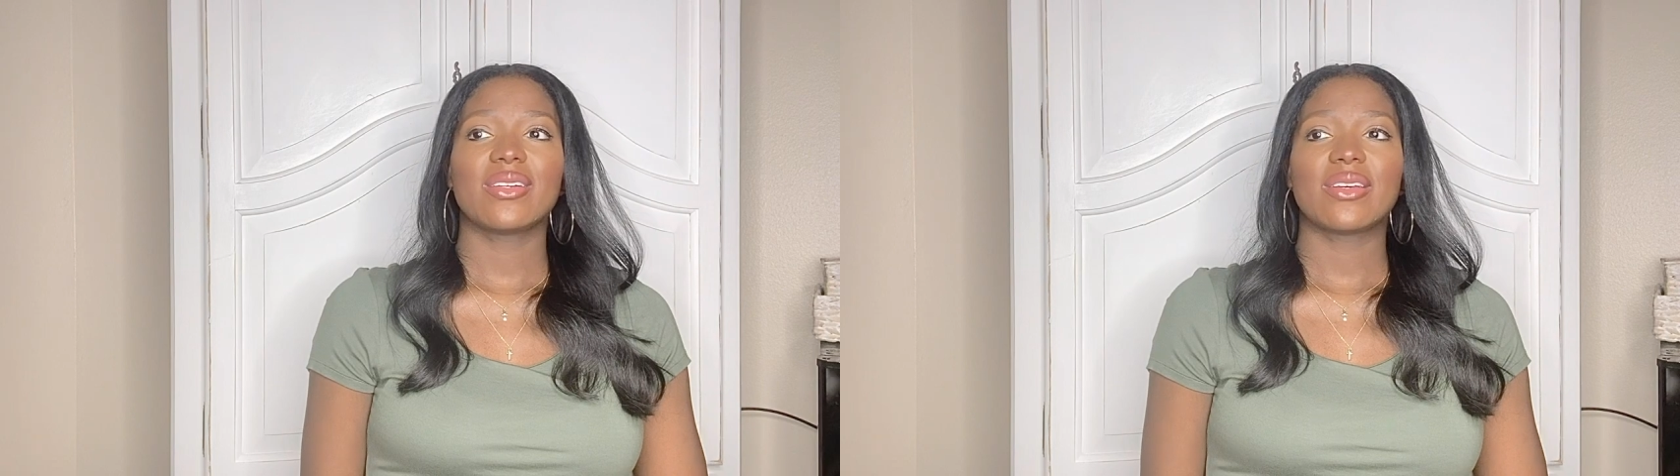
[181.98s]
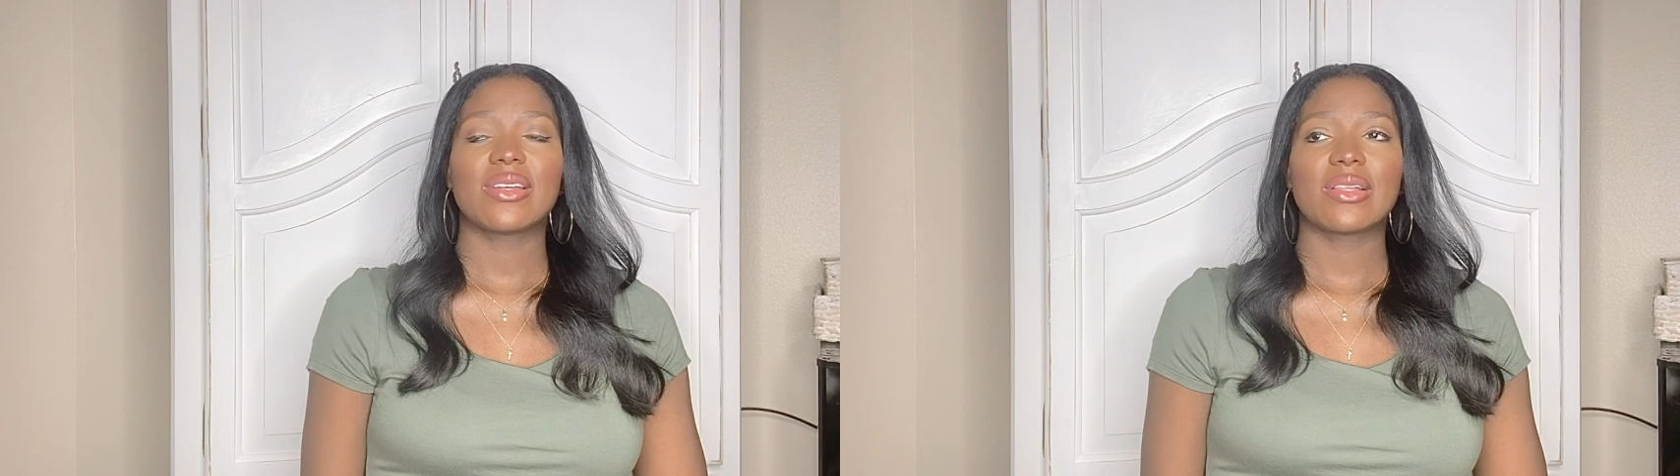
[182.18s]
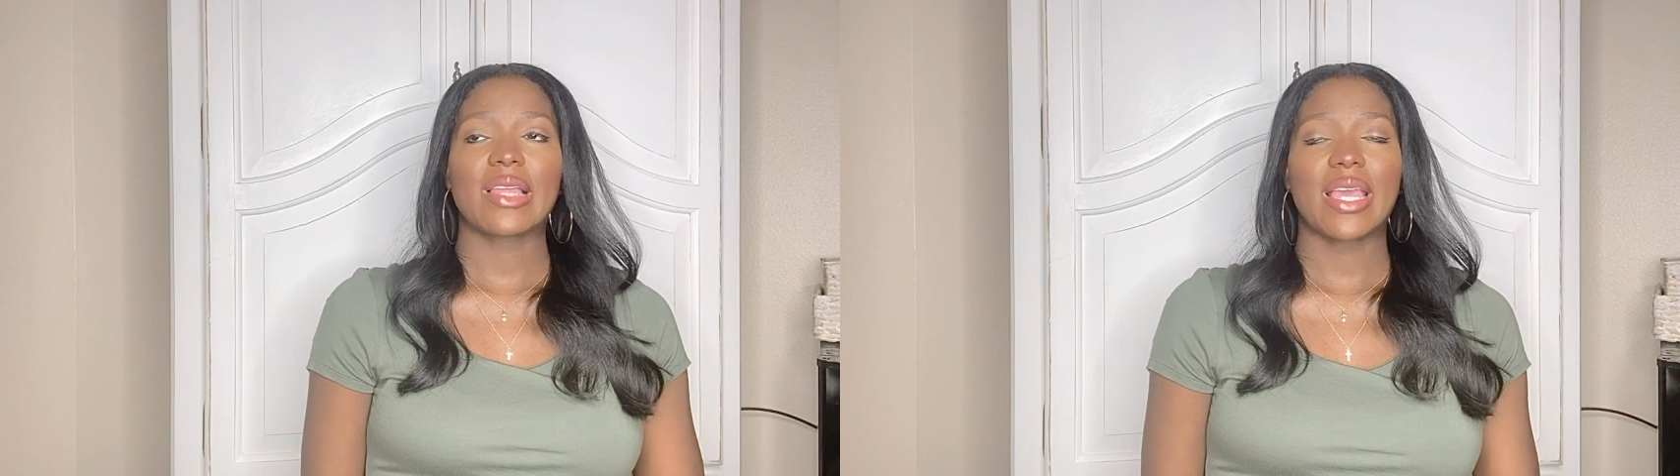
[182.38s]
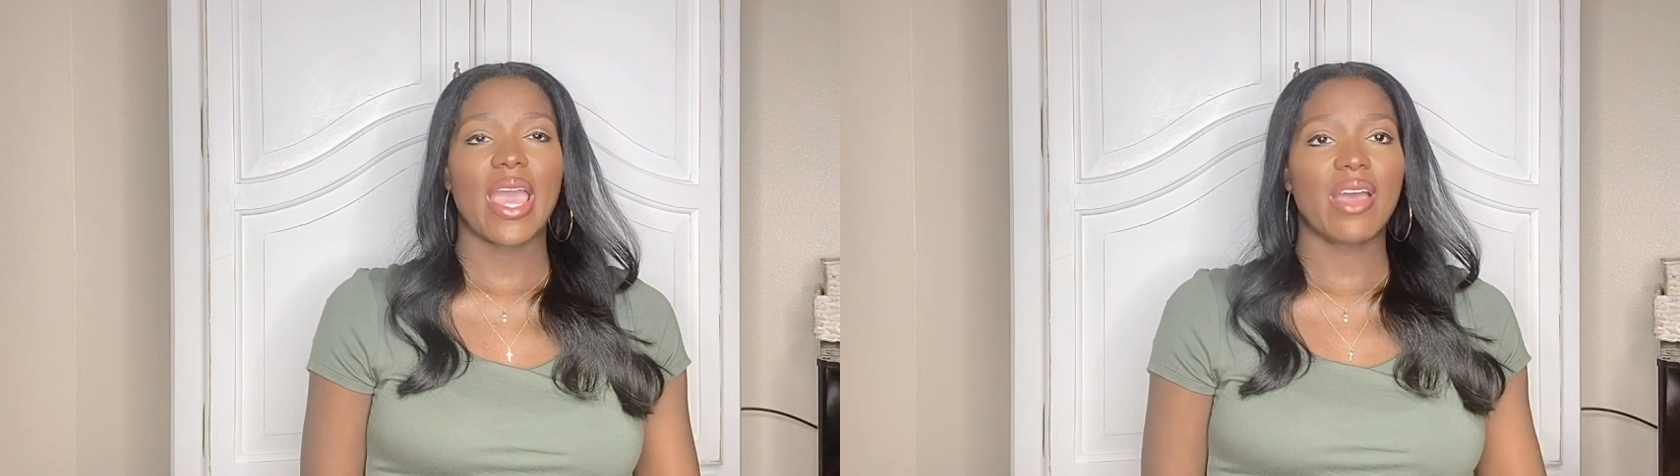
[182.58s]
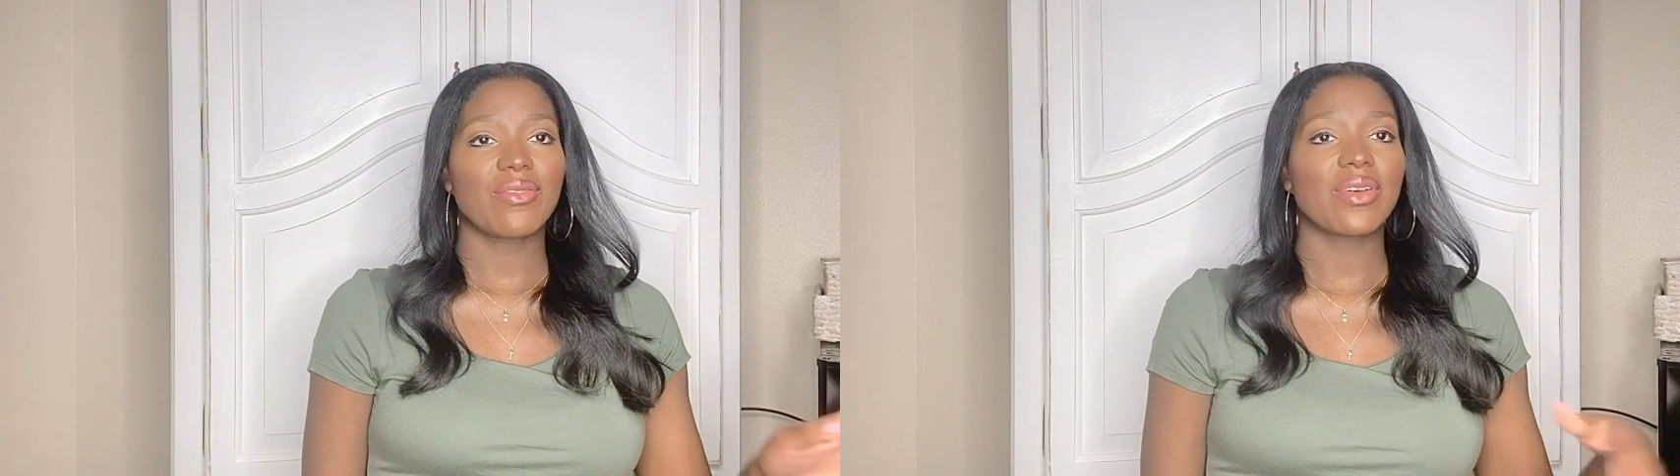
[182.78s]
like
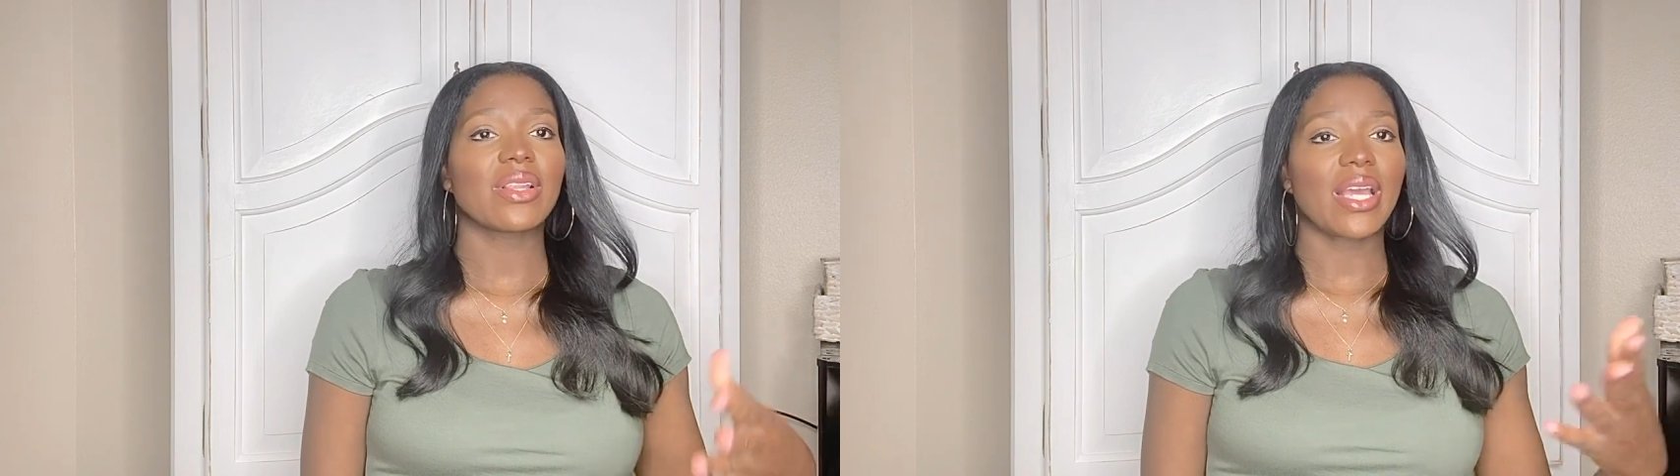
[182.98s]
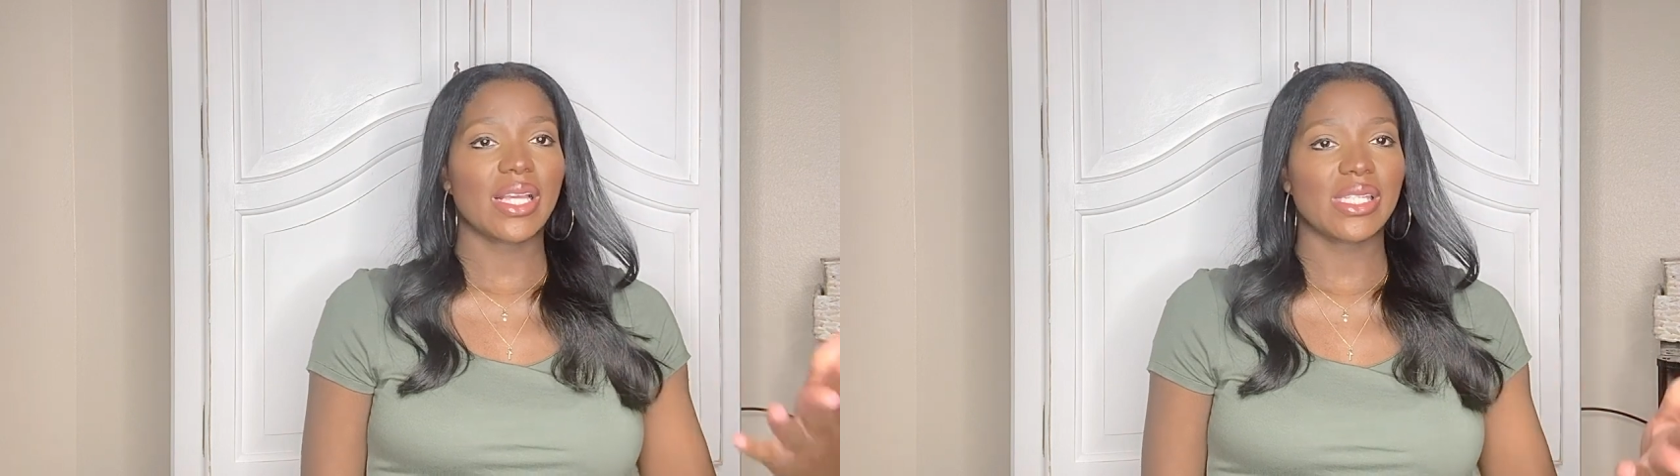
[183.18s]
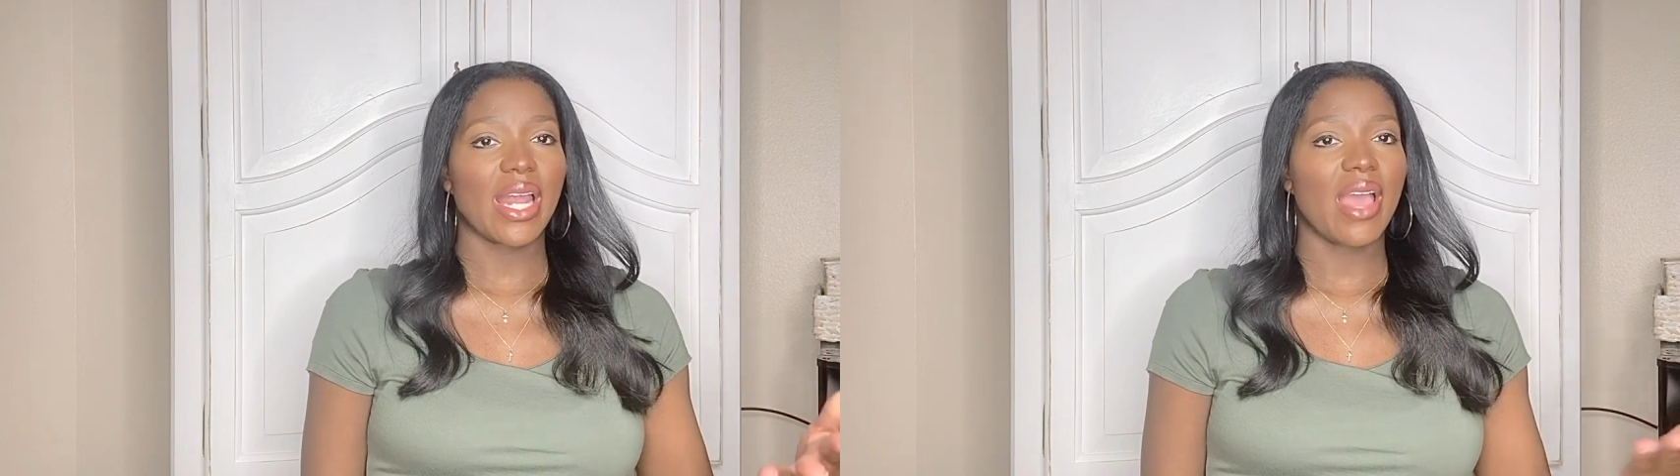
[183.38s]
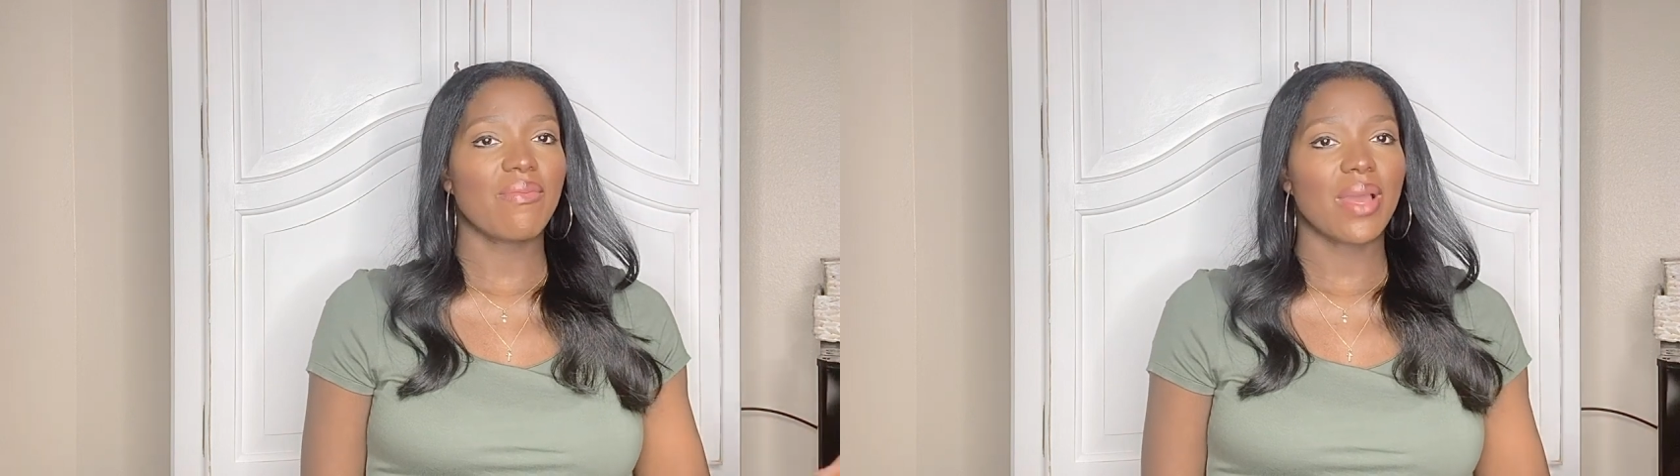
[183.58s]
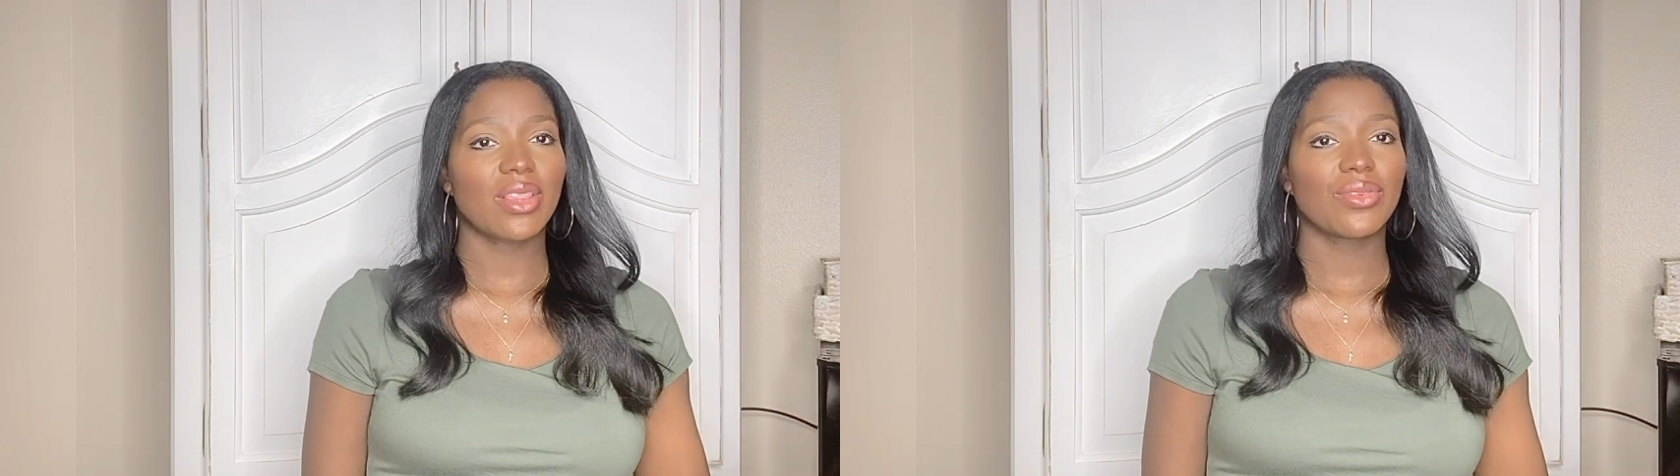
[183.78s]
I said, I have
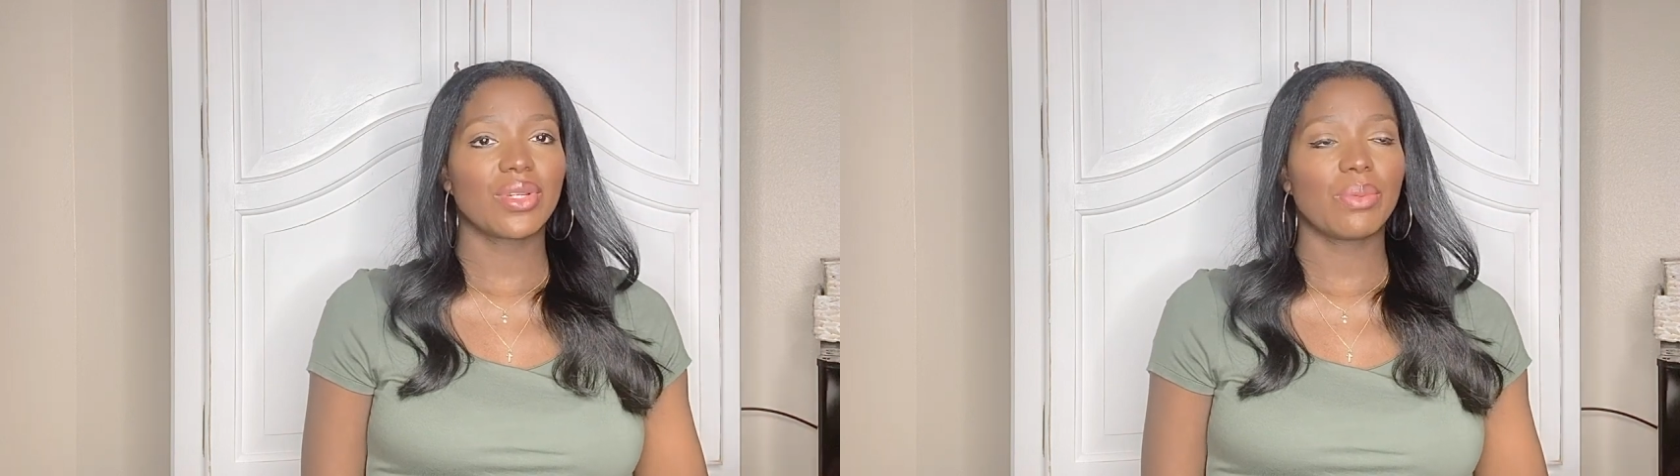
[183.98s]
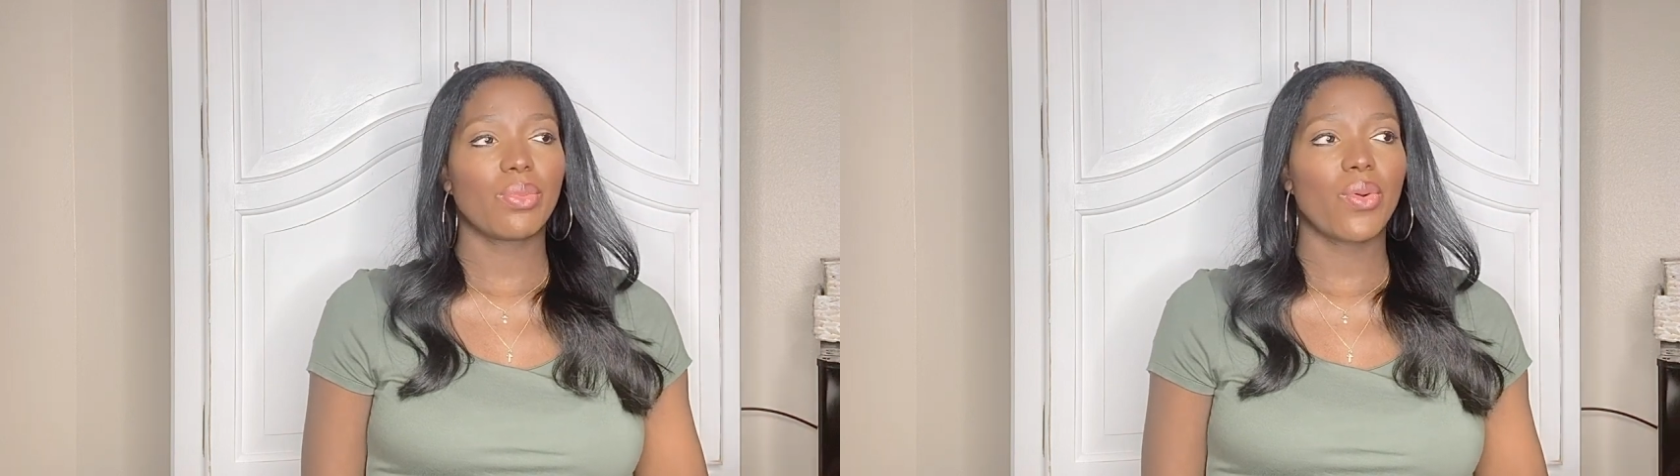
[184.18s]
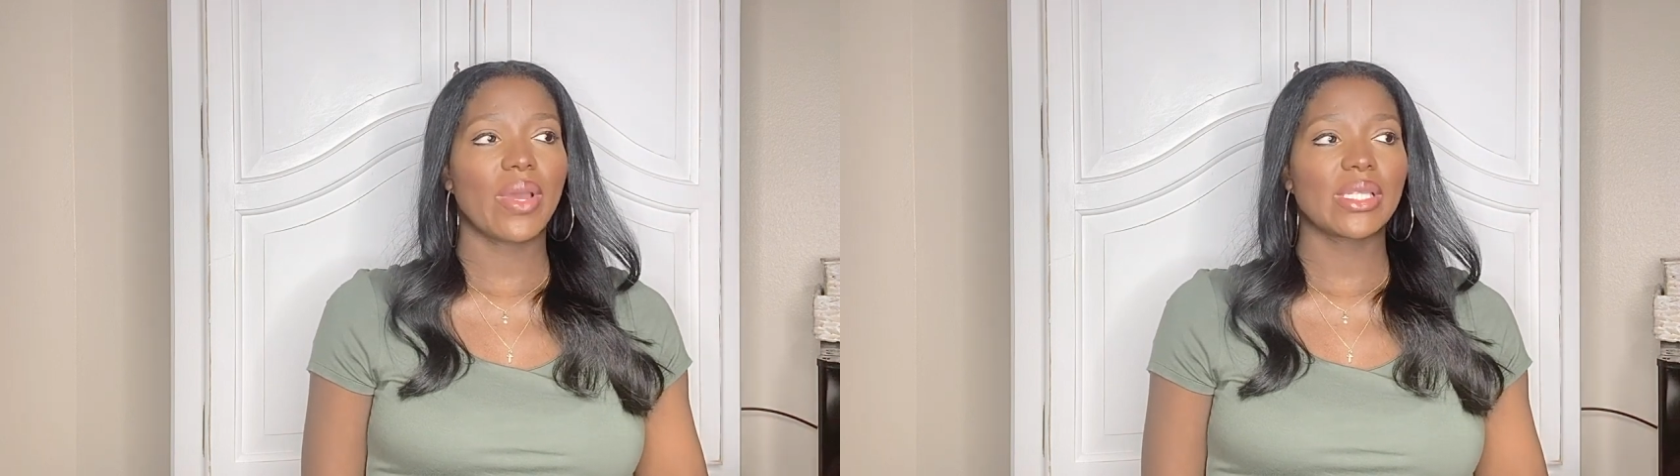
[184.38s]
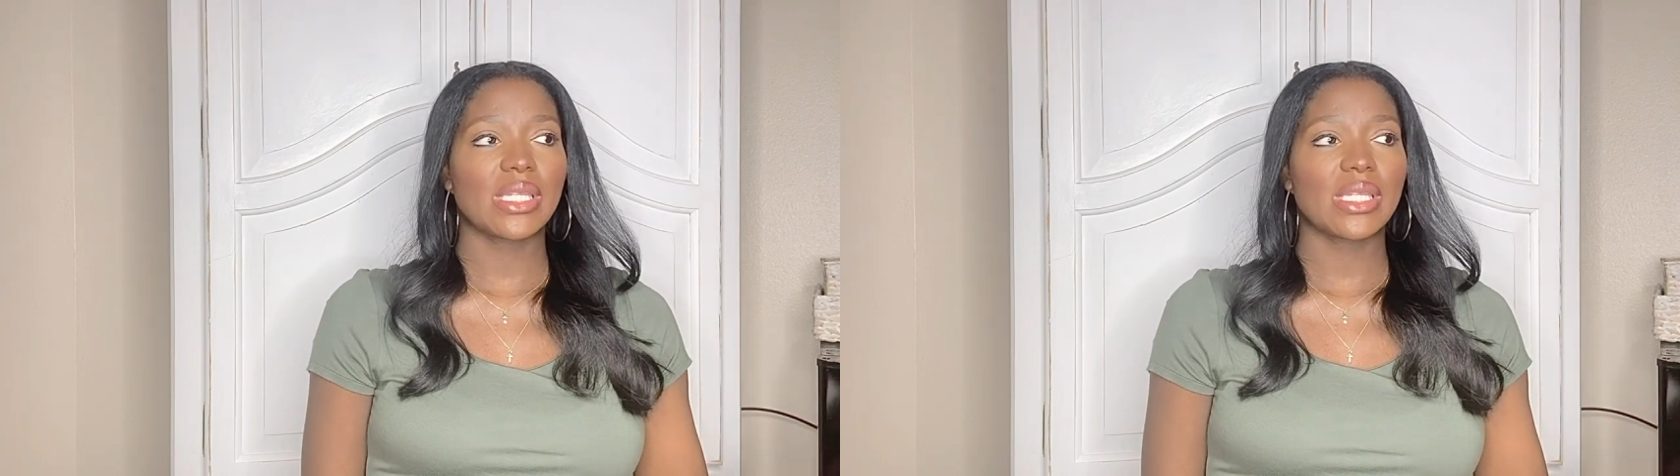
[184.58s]
my three boys,